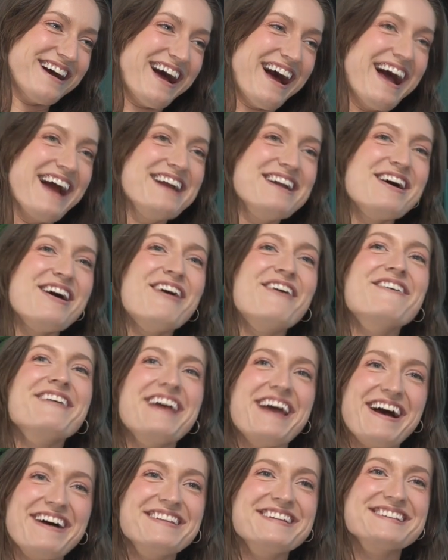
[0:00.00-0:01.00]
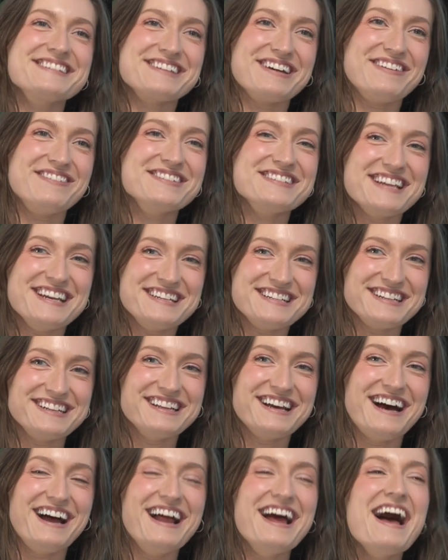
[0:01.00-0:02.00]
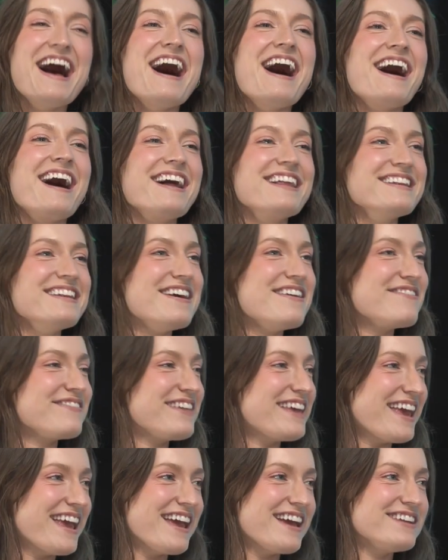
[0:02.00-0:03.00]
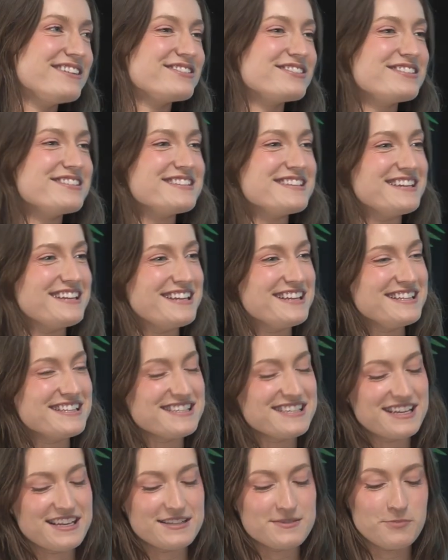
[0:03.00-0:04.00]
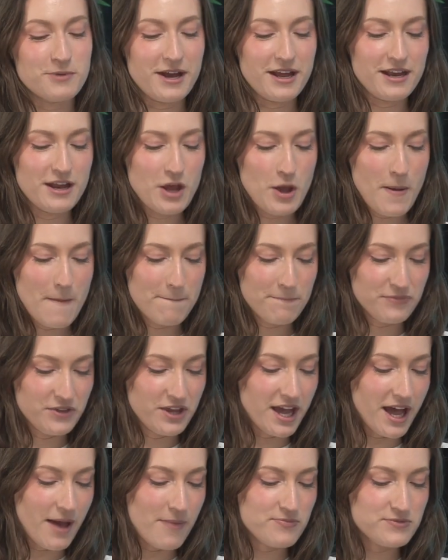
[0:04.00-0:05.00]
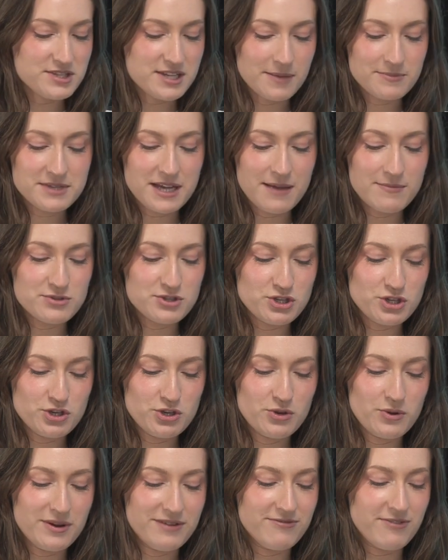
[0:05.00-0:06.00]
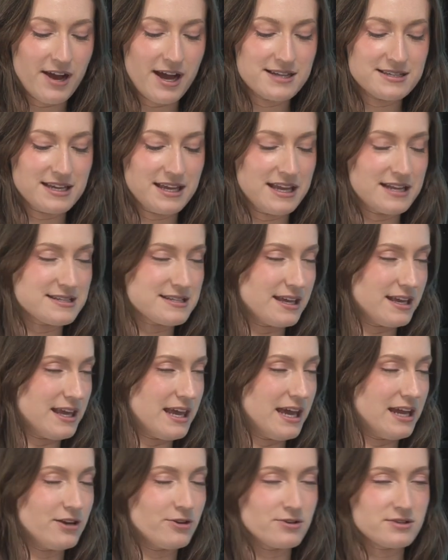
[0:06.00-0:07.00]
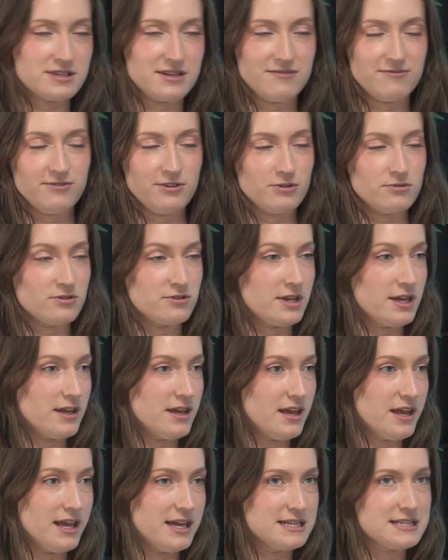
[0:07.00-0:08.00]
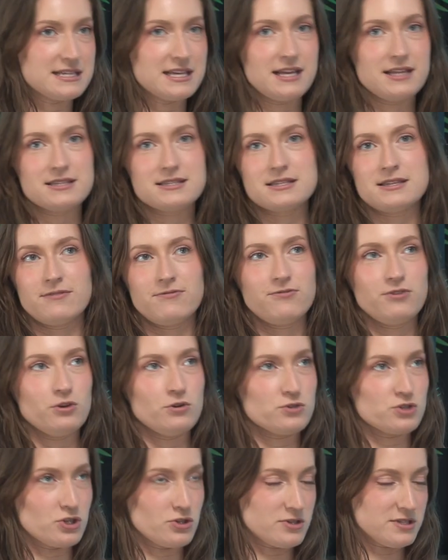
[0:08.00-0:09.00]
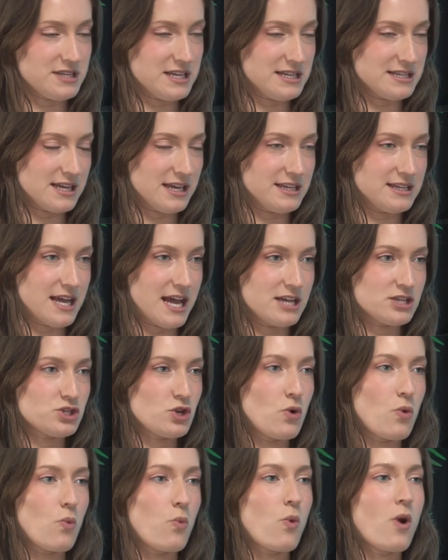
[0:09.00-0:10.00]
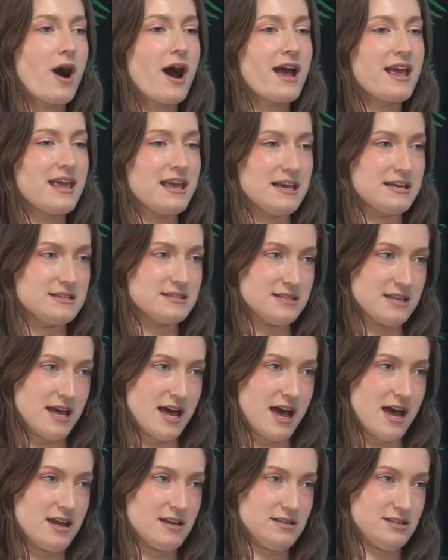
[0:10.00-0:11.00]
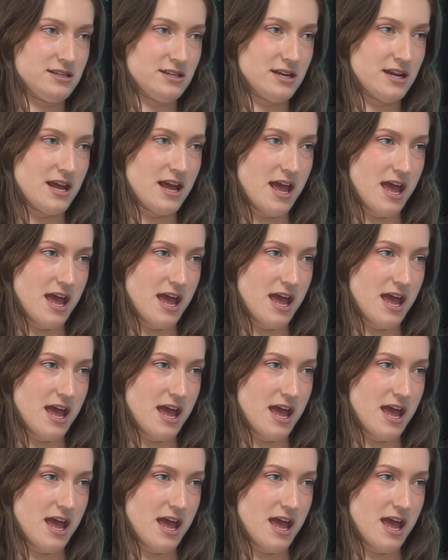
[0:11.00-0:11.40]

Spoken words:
I know we have this conversation a lot. I love candles and incense, but yeah, sometimes you advise against like candles and incense, diffusers, things like that. So why is that?